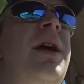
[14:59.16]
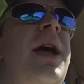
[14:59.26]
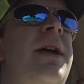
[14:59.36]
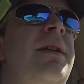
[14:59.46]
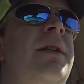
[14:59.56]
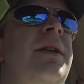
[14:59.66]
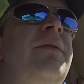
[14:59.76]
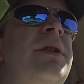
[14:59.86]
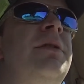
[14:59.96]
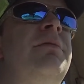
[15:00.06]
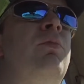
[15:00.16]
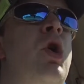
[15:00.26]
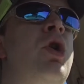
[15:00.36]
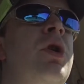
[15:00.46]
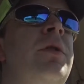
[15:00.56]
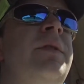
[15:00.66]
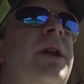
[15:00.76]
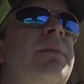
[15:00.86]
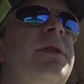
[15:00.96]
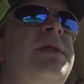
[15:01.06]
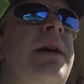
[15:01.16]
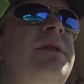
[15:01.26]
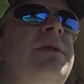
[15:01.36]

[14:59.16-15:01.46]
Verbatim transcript: I didn't even walk over there because I've